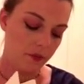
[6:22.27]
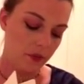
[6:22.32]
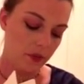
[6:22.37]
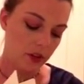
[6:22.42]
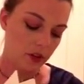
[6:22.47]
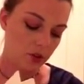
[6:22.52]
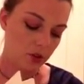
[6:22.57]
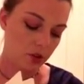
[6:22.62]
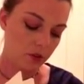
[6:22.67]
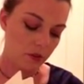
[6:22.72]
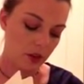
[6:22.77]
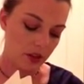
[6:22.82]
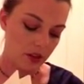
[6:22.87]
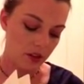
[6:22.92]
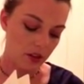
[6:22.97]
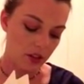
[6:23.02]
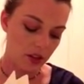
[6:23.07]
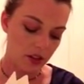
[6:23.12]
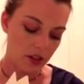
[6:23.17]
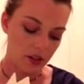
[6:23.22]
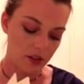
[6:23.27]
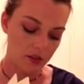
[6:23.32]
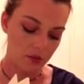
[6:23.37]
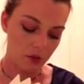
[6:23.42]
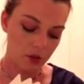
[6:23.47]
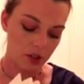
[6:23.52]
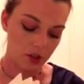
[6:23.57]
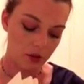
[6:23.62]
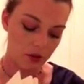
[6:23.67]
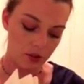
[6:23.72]
there's your monthly. That's
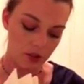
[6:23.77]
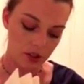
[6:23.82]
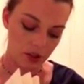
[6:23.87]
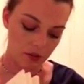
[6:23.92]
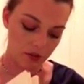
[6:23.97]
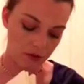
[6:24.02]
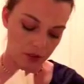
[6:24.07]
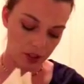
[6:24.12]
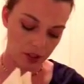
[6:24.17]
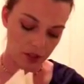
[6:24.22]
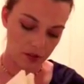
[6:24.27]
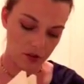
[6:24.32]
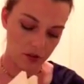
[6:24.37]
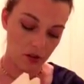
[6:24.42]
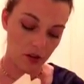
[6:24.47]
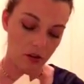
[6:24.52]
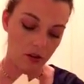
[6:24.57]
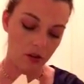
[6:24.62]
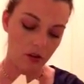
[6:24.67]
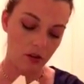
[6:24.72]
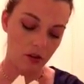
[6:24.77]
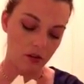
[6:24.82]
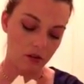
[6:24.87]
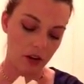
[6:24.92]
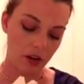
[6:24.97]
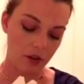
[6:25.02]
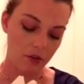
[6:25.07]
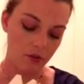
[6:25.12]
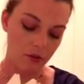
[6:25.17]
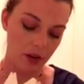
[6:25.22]
one you can definitely get started on
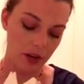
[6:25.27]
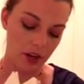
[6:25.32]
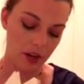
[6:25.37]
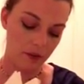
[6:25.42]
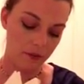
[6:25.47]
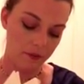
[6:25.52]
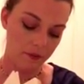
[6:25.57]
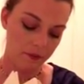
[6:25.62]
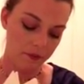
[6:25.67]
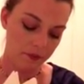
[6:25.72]
right away.